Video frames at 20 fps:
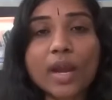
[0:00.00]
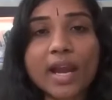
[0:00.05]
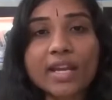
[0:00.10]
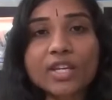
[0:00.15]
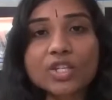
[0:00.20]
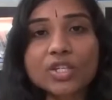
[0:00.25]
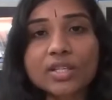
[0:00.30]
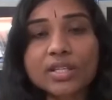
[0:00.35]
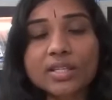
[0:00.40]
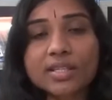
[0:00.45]

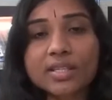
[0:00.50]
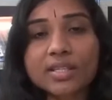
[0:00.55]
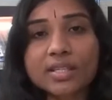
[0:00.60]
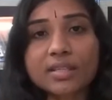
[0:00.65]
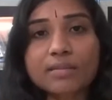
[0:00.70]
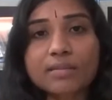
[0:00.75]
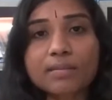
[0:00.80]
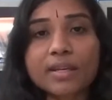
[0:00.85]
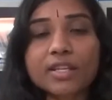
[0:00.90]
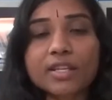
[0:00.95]
actually
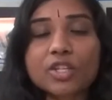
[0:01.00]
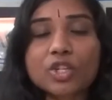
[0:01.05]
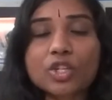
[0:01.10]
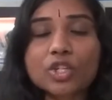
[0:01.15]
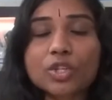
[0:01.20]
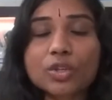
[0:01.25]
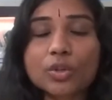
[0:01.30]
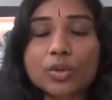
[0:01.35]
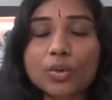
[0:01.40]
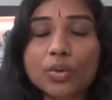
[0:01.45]
sit in
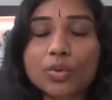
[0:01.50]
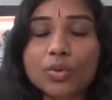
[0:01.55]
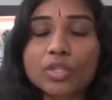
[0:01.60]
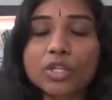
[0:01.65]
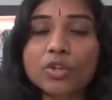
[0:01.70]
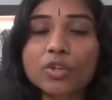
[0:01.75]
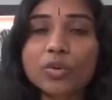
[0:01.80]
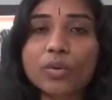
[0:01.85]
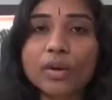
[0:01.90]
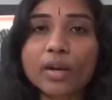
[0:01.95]
meditation,
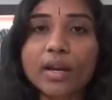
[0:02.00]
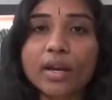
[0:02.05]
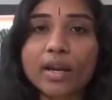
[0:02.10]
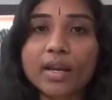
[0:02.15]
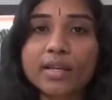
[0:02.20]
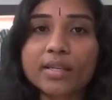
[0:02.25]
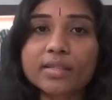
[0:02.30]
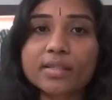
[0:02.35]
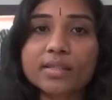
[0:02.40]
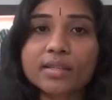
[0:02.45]
closing your
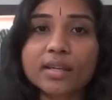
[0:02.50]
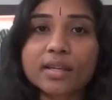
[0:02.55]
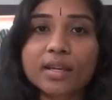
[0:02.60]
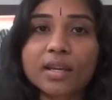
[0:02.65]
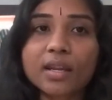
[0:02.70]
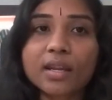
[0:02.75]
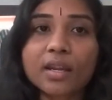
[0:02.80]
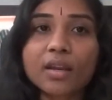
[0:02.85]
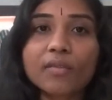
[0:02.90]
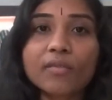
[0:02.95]
eyes,
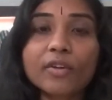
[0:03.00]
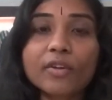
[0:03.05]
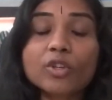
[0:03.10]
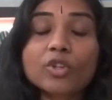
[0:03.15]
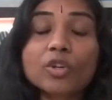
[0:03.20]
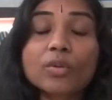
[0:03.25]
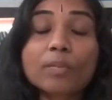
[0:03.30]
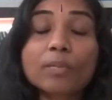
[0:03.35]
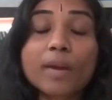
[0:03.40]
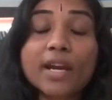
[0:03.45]
when
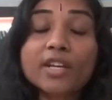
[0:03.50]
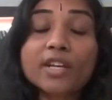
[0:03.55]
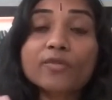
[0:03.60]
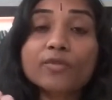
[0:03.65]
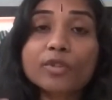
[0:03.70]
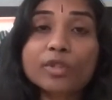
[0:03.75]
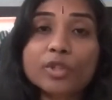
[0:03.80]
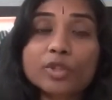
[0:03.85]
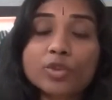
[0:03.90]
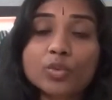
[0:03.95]
you're
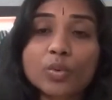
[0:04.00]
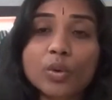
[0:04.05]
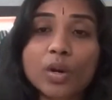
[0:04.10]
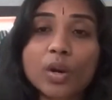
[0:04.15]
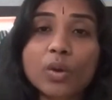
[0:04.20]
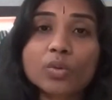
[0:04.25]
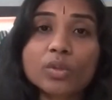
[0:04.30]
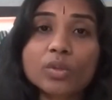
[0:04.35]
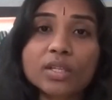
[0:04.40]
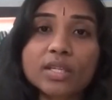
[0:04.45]
mindful
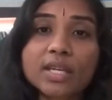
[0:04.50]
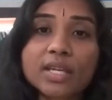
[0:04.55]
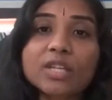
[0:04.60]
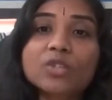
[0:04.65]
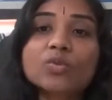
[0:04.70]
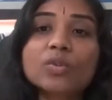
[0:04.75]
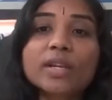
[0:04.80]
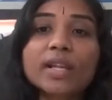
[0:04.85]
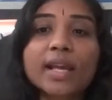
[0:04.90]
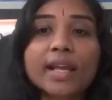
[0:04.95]
throughout the day,
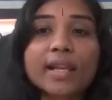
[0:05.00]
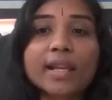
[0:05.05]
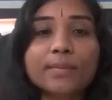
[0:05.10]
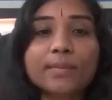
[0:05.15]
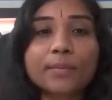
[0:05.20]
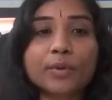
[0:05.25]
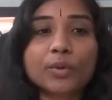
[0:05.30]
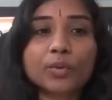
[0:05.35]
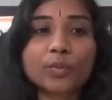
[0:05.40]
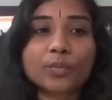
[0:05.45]
it will
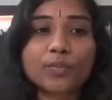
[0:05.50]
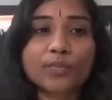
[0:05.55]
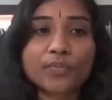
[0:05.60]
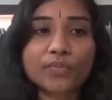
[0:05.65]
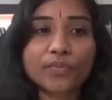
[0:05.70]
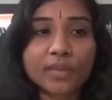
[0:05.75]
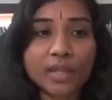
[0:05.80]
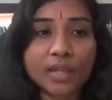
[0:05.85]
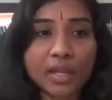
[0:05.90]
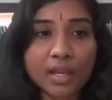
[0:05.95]
help you.
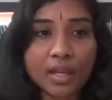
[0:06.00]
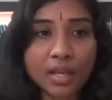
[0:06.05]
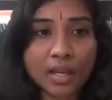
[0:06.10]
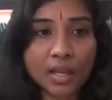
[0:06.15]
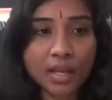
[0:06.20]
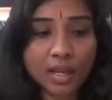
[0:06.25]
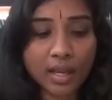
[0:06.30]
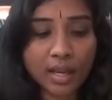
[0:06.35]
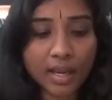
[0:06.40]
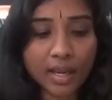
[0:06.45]

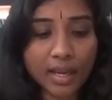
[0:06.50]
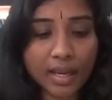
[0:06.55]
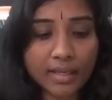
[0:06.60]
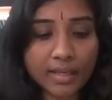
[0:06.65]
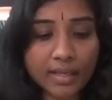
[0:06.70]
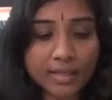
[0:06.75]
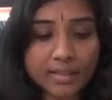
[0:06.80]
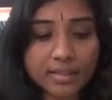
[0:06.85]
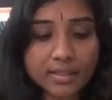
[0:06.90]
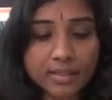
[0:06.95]

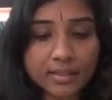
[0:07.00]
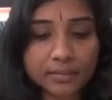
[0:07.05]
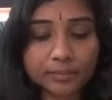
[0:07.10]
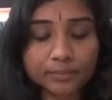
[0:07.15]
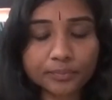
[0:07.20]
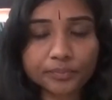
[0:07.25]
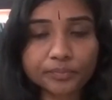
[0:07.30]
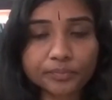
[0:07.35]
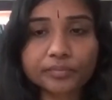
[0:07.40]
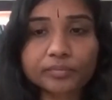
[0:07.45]
And
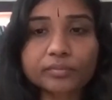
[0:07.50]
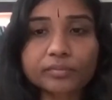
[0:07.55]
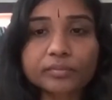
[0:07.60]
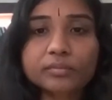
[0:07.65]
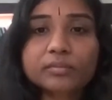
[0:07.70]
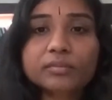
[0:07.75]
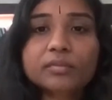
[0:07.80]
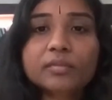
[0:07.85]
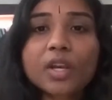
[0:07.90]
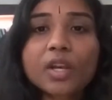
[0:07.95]

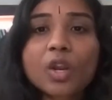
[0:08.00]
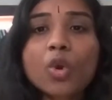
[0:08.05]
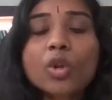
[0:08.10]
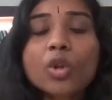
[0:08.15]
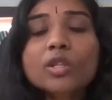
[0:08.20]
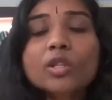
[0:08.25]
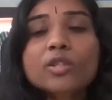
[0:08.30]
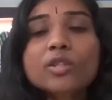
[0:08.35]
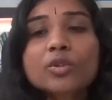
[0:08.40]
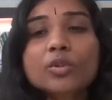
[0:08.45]

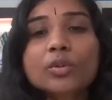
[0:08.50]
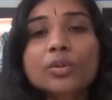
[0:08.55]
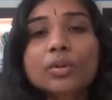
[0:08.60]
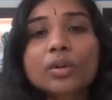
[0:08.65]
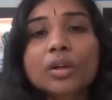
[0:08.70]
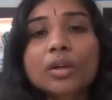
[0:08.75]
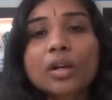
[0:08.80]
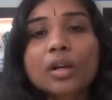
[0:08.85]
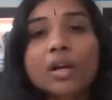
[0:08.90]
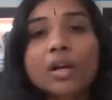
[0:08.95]
also,
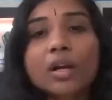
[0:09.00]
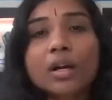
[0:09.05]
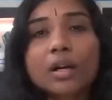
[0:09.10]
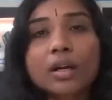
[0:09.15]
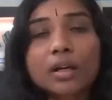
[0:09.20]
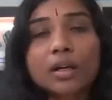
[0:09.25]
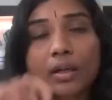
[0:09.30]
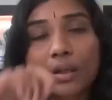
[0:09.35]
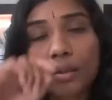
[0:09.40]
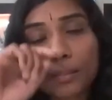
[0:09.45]

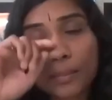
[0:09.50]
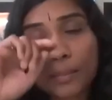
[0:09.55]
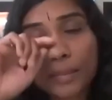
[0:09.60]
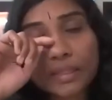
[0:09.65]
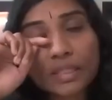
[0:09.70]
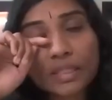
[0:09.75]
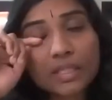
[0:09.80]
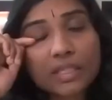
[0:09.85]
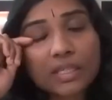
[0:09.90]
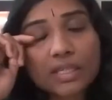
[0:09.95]

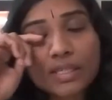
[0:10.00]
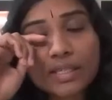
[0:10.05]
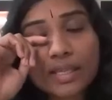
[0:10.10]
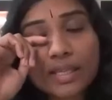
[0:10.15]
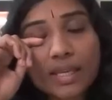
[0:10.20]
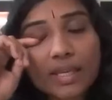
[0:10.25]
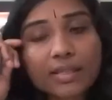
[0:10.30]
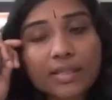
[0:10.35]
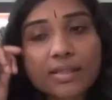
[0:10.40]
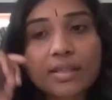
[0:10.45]
Patriji
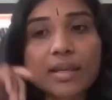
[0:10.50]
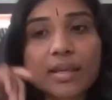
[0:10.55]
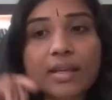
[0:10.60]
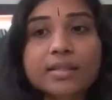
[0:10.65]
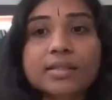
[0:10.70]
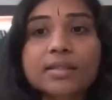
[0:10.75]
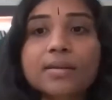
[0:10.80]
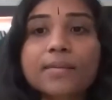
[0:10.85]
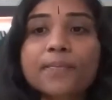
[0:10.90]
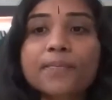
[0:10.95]
says
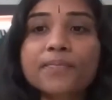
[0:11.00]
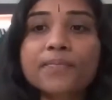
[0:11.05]
that